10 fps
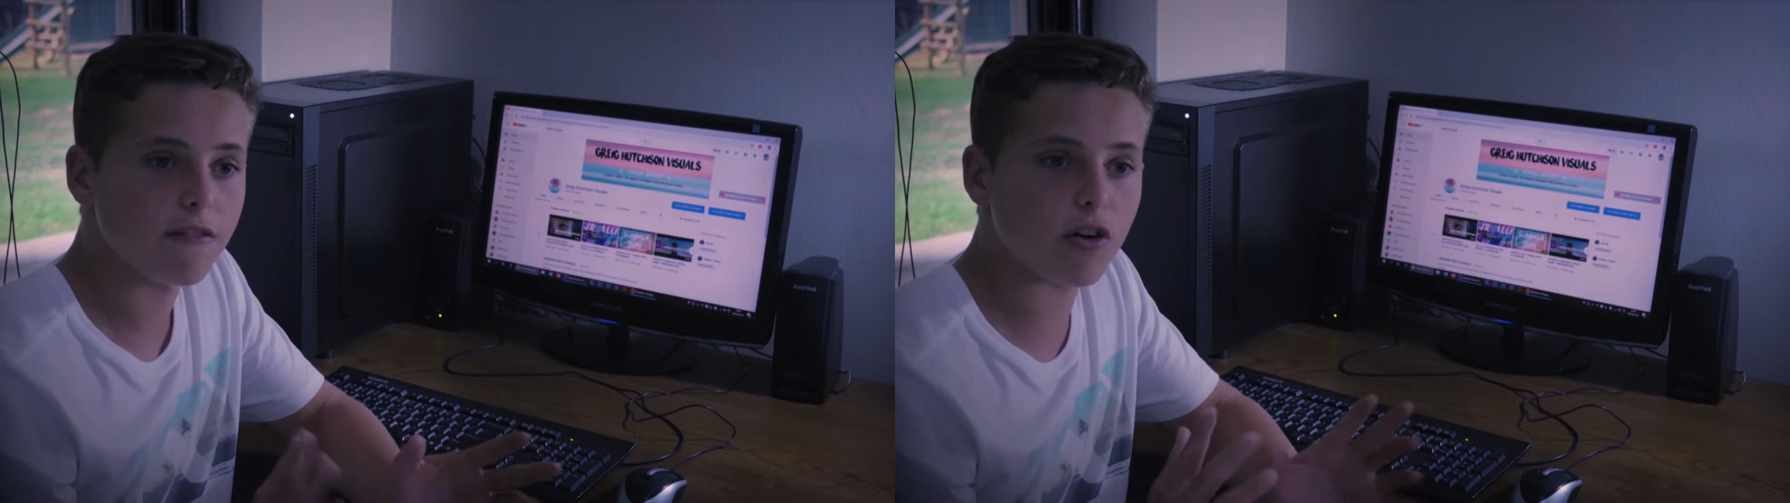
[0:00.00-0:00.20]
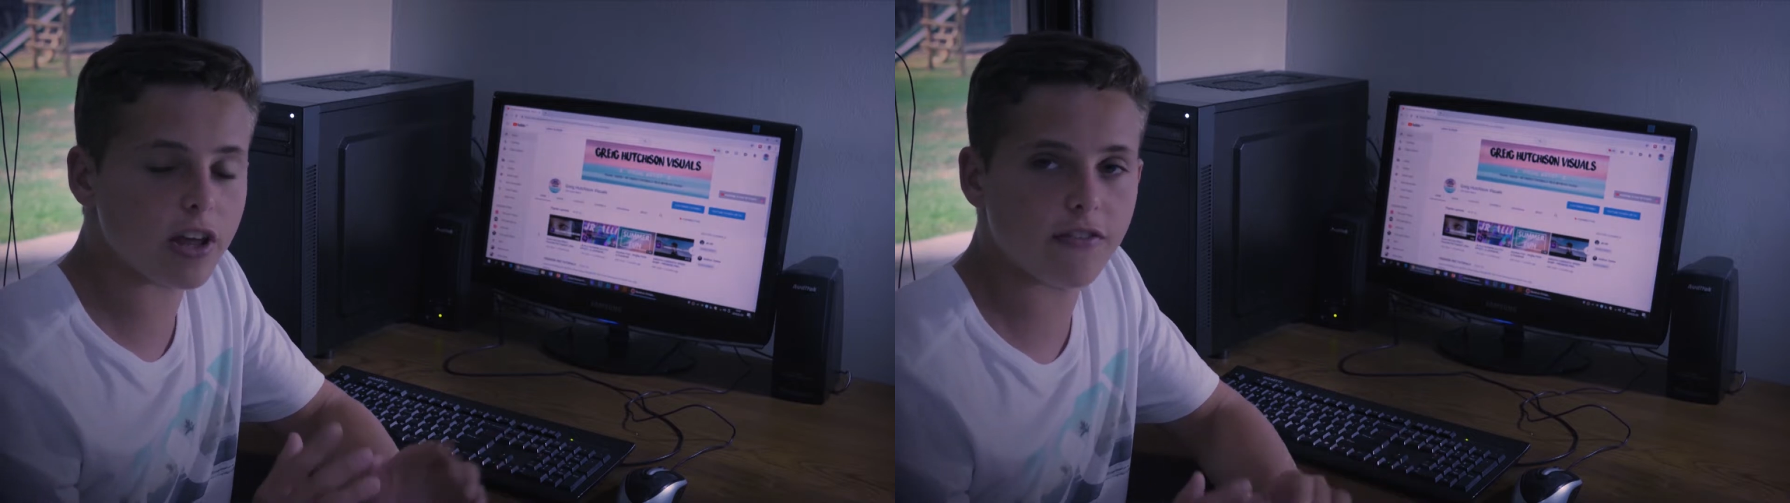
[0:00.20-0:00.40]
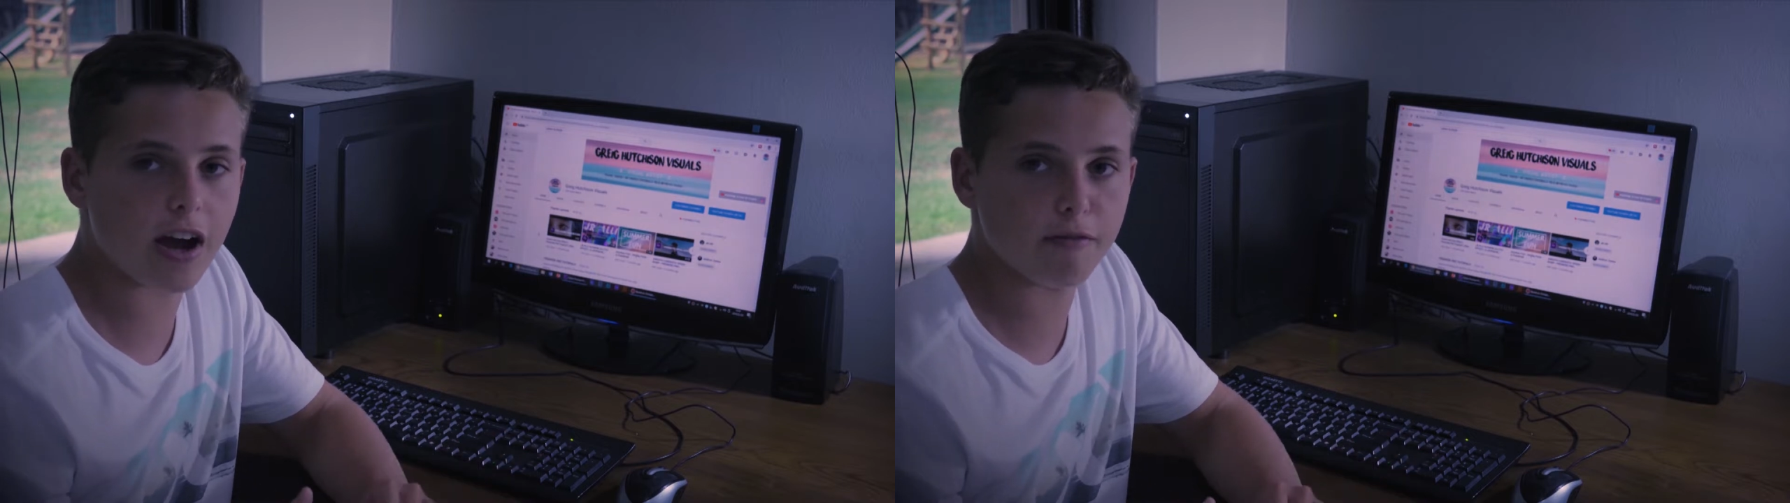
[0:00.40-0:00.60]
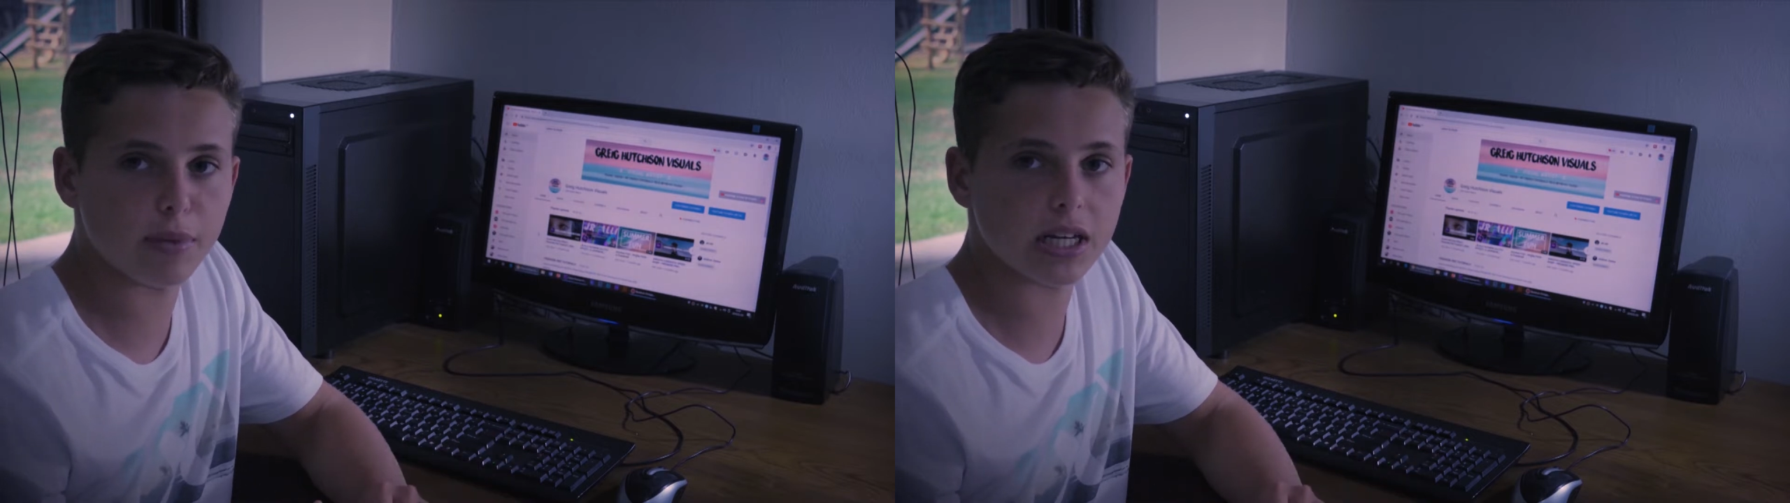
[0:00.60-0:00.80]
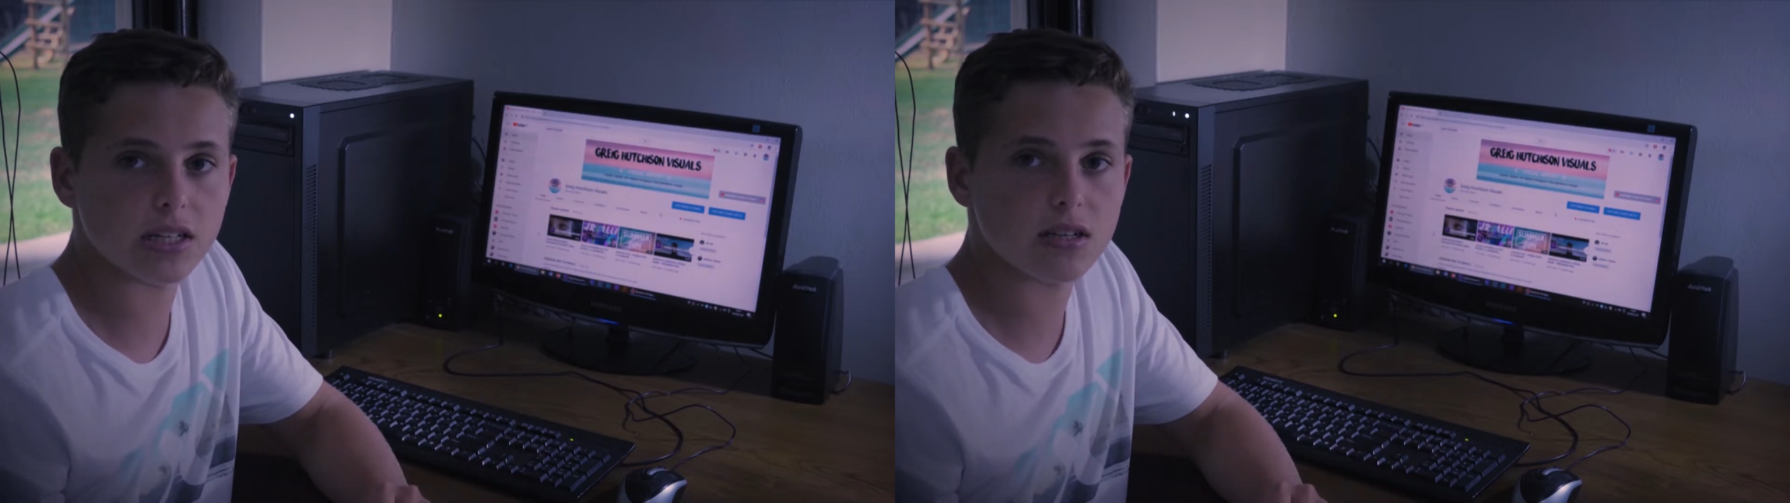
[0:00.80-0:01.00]

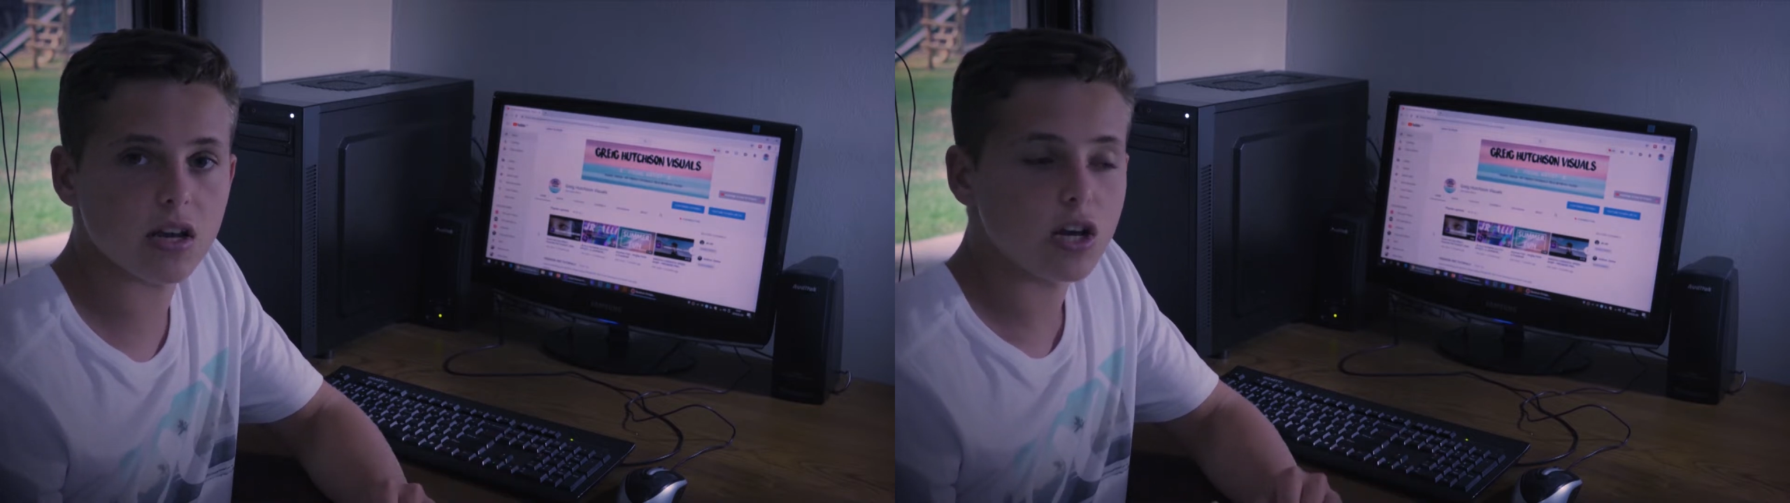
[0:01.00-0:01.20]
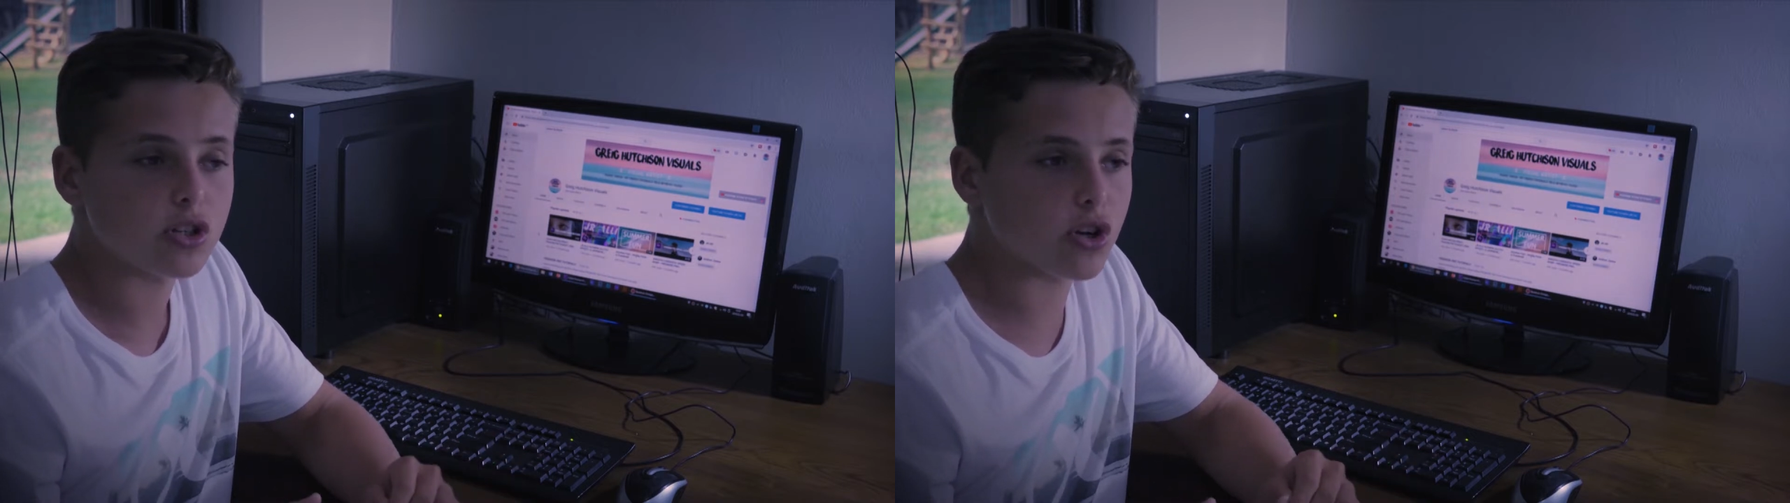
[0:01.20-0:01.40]
45 minutes.